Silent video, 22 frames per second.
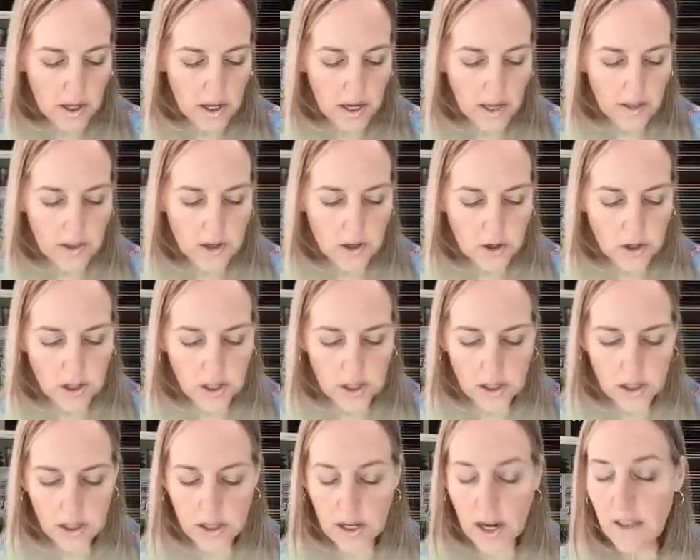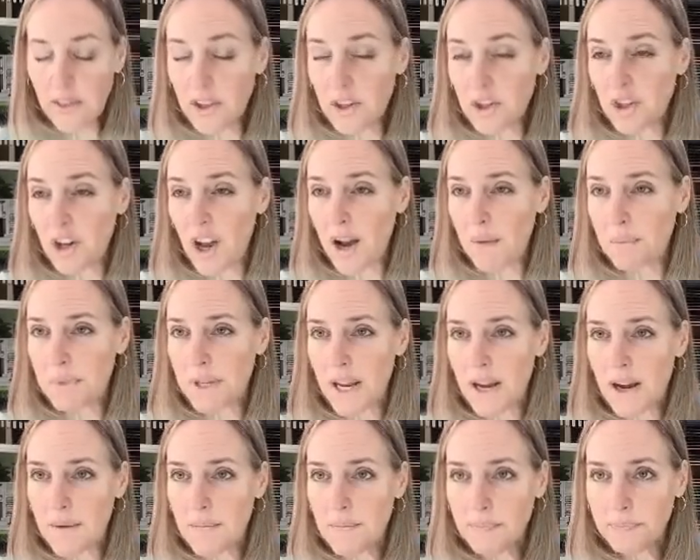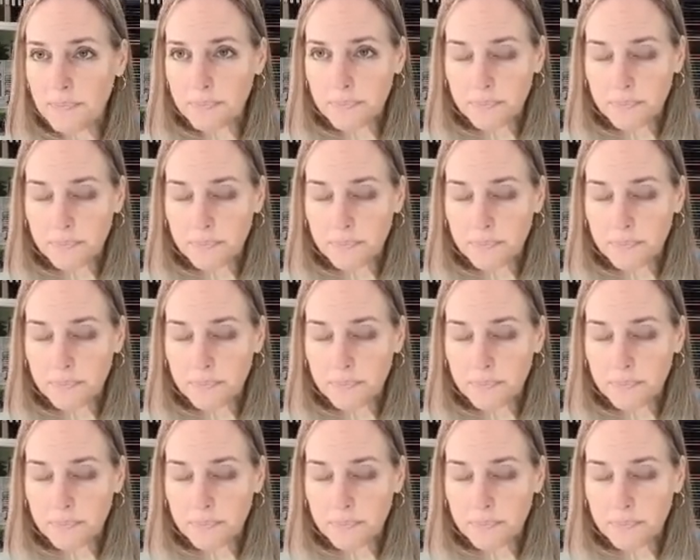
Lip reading: and then you're going to click on the shop tab,